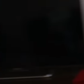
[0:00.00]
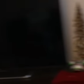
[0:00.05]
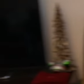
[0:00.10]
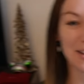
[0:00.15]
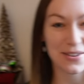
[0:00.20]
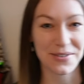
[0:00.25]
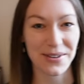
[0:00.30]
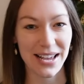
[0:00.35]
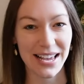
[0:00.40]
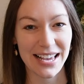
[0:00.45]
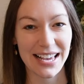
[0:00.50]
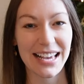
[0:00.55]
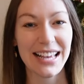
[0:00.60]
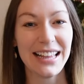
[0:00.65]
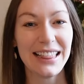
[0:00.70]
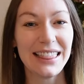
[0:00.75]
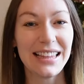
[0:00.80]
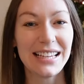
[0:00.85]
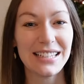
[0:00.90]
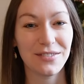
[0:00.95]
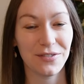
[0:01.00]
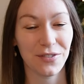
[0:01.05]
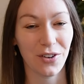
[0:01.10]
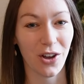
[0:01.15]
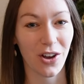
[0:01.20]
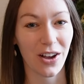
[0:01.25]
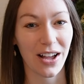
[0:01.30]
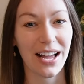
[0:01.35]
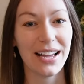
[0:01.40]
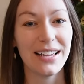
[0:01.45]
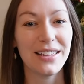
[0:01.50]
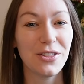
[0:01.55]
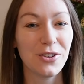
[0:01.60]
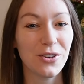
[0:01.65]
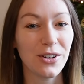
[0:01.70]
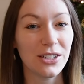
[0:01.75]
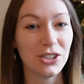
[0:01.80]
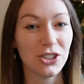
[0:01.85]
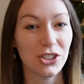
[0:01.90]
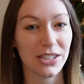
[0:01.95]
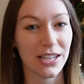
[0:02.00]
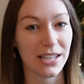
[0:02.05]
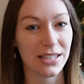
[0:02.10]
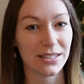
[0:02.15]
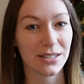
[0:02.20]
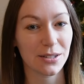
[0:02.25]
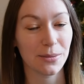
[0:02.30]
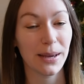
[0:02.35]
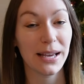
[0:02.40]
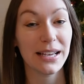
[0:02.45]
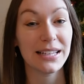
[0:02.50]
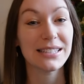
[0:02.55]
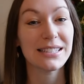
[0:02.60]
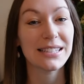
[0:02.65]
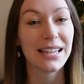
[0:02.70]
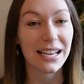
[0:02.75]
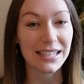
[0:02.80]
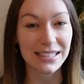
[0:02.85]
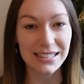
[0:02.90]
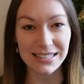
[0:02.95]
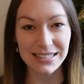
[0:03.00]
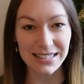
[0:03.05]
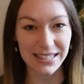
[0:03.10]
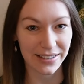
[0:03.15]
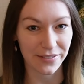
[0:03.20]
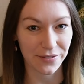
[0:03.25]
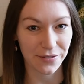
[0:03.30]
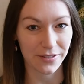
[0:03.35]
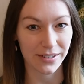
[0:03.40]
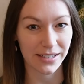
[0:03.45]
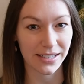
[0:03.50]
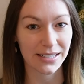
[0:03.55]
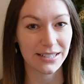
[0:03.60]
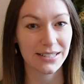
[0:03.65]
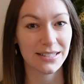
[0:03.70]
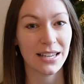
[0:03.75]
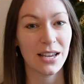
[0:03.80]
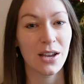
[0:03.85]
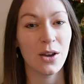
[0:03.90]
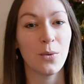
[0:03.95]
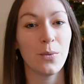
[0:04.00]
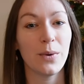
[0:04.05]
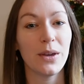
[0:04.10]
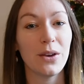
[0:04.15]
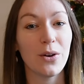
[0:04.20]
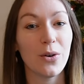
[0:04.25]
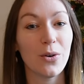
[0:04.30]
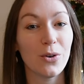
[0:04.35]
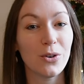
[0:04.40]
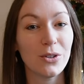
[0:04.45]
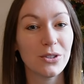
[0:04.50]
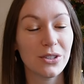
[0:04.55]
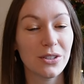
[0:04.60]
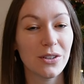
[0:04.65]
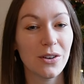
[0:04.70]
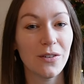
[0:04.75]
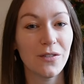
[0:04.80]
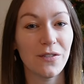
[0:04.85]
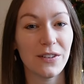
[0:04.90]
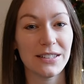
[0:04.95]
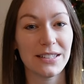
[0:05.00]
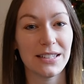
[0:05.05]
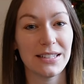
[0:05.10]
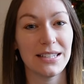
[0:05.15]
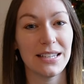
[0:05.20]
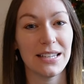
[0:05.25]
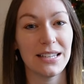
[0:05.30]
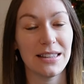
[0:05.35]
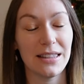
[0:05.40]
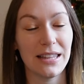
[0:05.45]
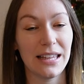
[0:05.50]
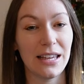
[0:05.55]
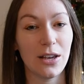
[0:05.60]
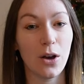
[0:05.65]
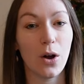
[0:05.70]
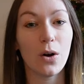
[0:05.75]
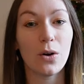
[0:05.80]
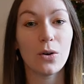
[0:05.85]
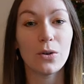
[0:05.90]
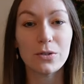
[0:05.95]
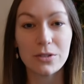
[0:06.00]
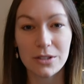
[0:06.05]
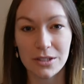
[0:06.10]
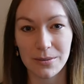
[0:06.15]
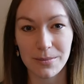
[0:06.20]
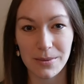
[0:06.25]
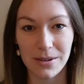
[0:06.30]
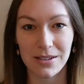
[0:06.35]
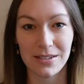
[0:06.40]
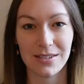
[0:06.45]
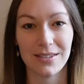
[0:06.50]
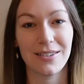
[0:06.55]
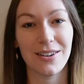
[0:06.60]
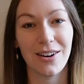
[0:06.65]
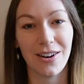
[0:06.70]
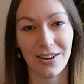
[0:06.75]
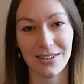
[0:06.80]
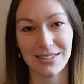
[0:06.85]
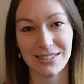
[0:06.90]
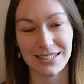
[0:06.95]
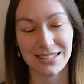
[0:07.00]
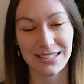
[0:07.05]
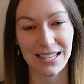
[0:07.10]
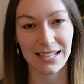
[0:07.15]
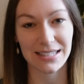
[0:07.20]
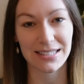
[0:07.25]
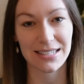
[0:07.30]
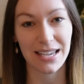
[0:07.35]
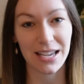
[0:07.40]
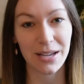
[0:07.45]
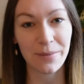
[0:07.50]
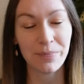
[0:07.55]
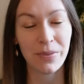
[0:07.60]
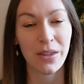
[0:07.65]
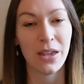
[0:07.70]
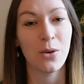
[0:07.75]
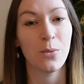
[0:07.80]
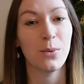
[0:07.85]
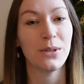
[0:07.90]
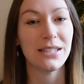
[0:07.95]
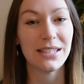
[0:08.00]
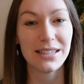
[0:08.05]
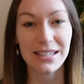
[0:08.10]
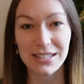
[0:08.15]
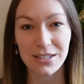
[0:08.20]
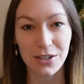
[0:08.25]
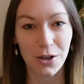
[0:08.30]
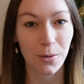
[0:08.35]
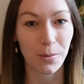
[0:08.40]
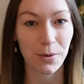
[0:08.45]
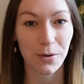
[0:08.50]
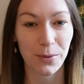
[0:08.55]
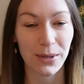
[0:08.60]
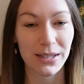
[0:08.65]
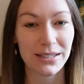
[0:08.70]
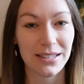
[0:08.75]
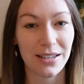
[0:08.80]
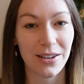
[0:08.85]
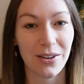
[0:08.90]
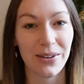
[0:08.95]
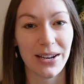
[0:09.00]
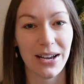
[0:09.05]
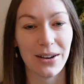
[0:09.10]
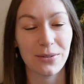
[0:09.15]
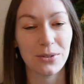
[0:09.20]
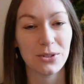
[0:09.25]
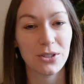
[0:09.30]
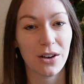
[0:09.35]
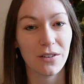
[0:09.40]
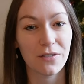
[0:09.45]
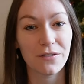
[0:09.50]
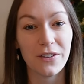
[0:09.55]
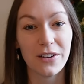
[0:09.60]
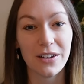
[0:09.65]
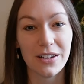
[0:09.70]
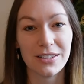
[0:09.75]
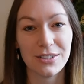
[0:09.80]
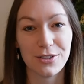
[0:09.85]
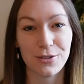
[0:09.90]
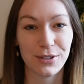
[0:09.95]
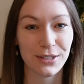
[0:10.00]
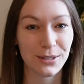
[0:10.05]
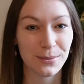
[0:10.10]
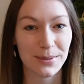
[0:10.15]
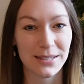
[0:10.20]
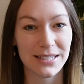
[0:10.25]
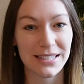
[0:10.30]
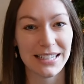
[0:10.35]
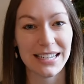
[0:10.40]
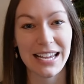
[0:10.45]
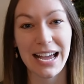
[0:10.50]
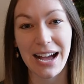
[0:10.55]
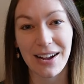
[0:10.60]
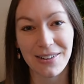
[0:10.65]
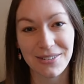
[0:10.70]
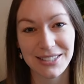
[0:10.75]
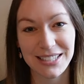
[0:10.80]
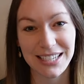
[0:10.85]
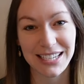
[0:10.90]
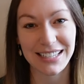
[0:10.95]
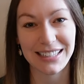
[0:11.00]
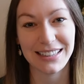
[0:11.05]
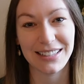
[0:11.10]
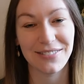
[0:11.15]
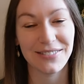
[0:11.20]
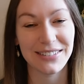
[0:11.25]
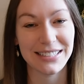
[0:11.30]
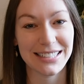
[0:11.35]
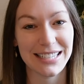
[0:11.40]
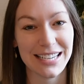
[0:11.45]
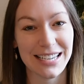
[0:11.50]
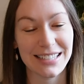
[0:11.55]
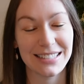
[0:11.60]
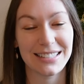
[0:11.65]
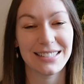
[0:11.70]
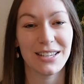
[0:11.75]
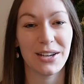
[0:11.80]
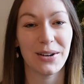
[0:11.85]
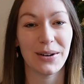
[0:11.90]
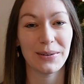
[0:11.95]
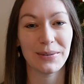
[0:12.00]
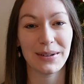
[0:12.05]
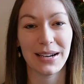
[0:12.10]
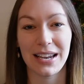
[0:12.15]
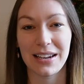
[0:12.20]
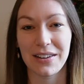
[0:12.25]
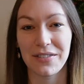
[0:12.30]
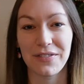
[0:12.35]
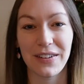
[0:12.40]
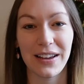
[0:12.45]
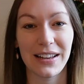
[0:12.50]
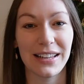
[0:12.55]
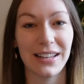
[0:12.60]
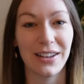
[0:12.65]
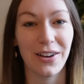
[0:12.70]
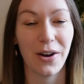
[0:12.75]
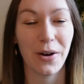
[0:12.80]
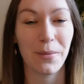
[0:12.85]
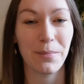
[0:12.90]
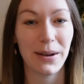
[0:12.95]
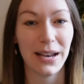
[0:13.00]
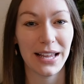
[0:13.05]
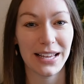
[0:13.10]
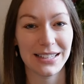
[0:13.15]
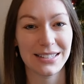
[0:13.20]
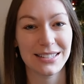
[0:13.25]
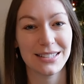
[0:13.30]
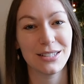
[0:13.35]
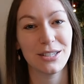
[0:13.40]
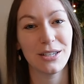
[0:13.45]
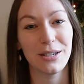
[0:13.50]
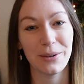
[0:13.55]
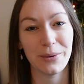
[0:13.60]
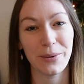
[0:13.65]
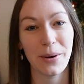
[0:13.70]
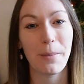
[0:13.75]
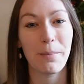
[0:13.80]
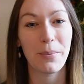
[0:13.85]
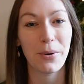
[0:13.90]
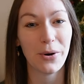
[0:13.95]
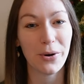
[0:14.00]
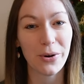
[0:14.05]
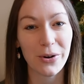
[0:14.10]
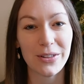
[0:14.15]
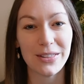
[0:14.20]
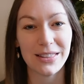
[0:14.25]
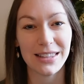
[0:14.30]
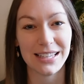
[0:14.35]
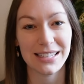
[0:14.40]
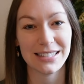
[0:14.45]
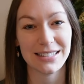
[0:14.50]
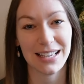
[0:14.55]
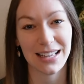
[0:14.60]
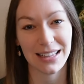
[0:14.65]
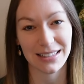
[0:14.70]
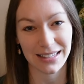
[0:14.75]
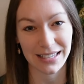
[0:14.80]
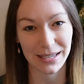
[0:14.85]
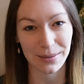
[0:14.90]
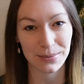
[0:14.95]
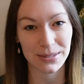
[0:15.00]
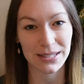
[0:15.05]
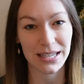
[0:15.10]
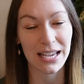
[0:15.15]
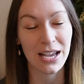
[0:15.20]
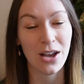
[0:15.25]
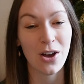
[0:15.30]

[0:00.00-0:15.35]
Anyway, in this vlog, I thought I'd share some exciting deliveries. We also visited the Ultimate Garden Centre. We did this a couple of weeks ago now. It was our first Christmassy outing that we did. So I'm glad I finally got a place to put these clips